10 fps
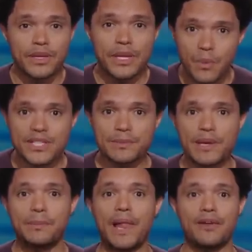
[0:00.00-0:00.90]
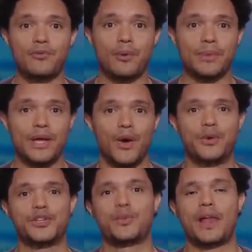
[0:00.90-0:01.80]
he wants a bigger platform,
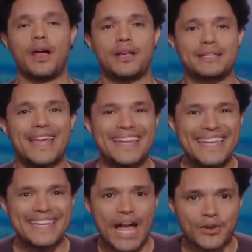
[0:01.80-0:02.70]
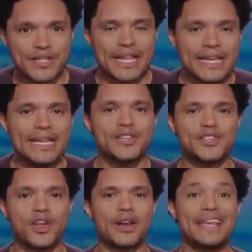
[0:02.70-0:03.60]
which is why last night he announced that he is
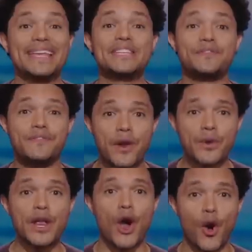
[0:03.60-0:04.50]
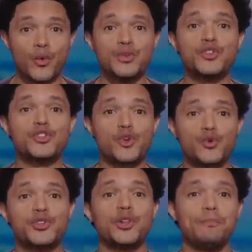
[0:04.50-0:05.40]
starting his very own
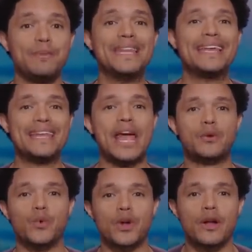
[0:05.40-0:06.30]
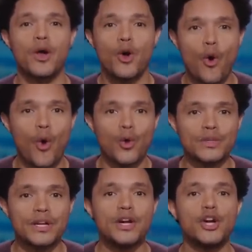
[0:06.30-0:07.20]
social media network
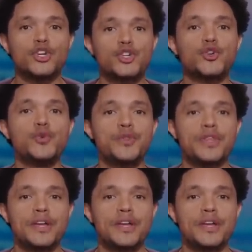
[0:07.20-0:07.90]
called Truth